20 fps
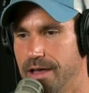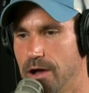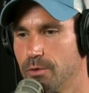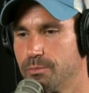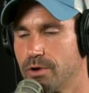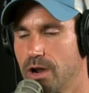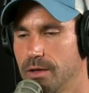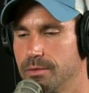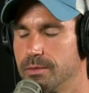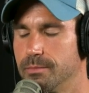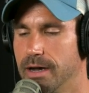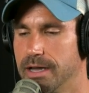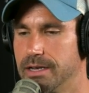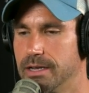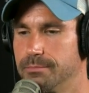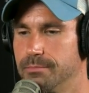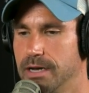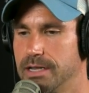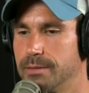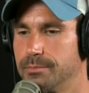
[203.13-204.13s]
That would probably be my
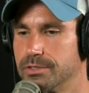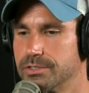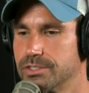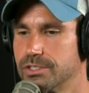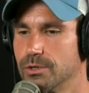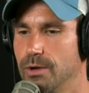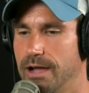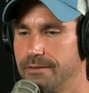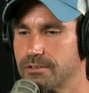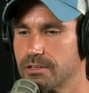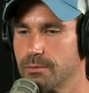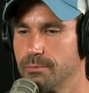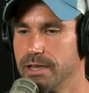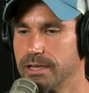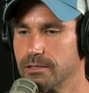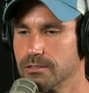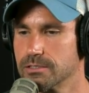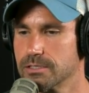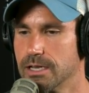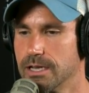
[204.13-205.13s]
my number two after the
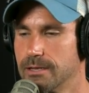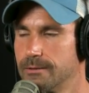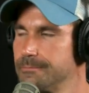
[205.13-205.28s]
Bengals line.